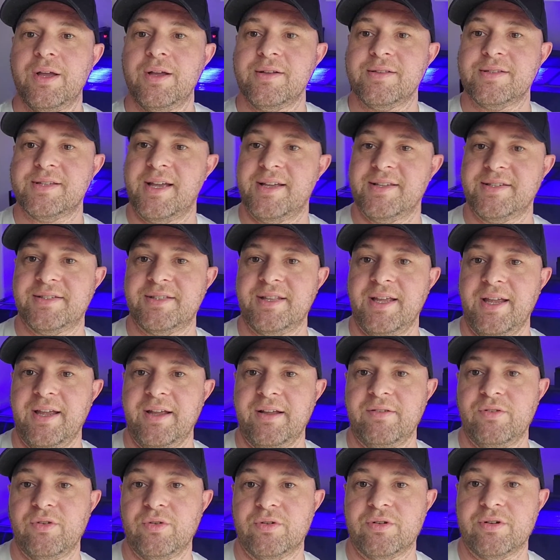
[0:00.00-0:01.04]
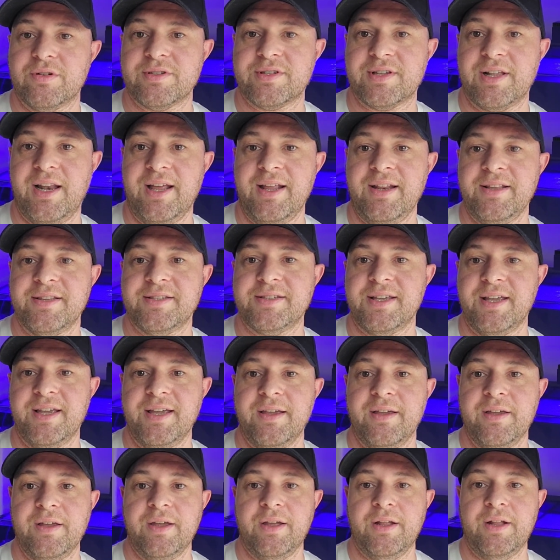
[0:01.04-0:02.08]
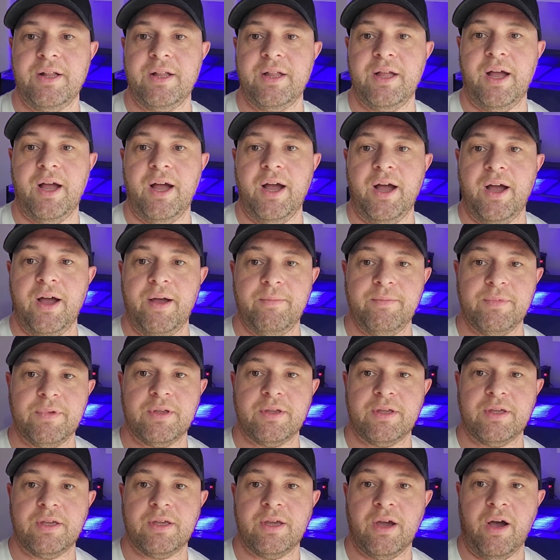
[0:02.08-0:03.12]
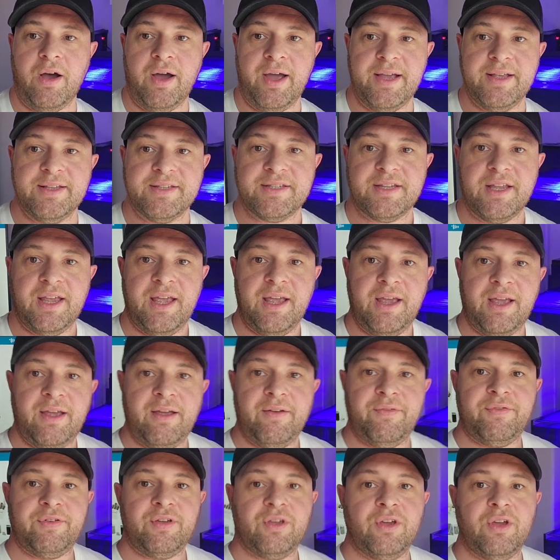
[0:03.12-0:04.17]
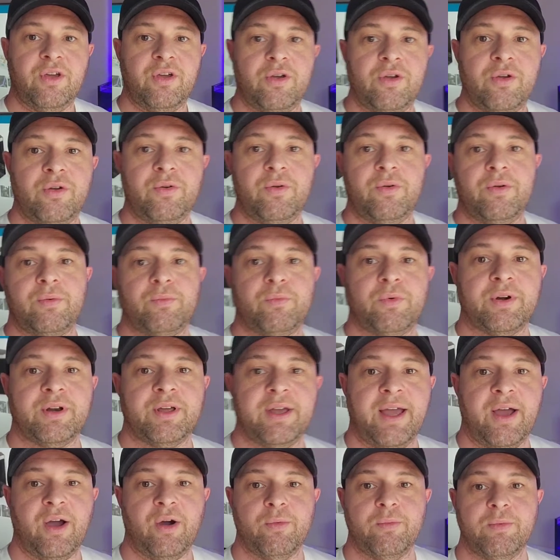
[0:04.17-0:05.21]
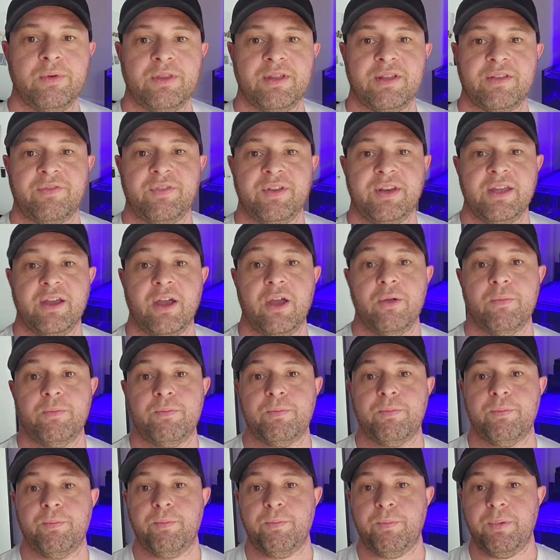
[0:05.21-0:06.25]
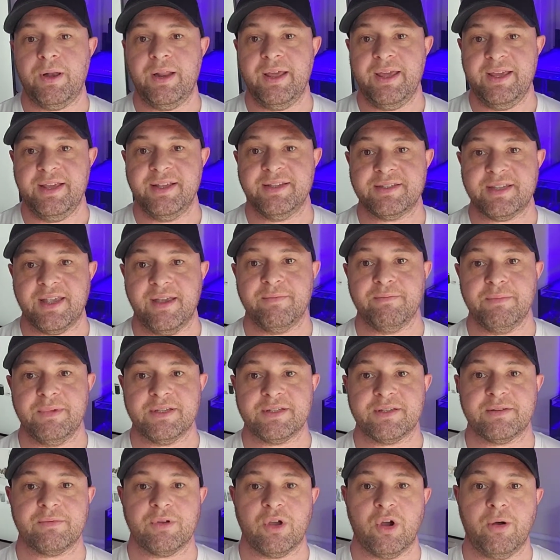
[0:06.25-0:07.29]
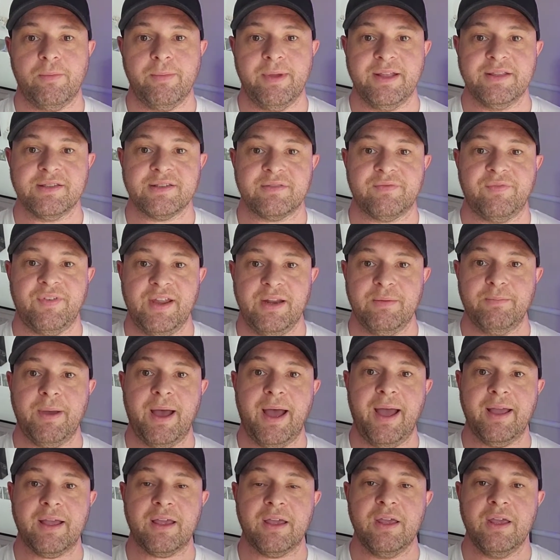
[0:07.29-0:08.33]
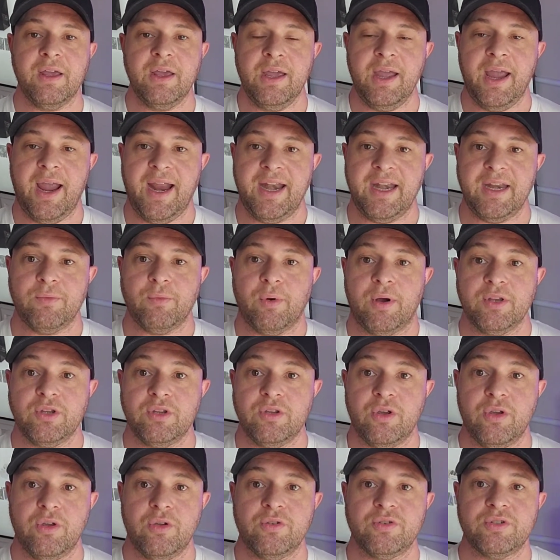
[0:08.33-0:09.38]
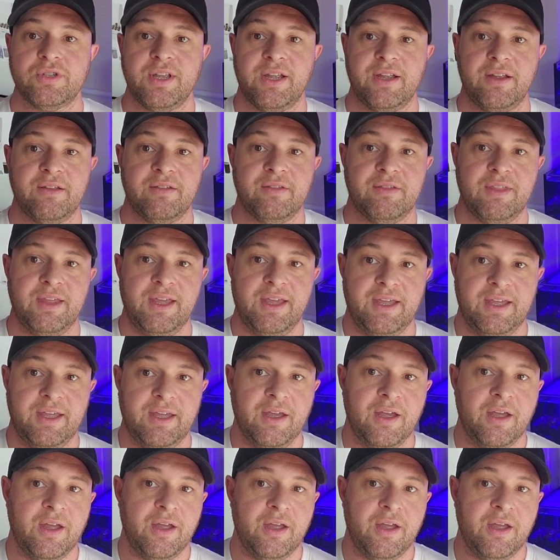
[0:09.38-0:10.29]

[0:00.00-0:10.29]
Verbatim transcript: testing your salinity. Um, guys, if you want to help with this video, please give me some comments, feedback. Anyone using the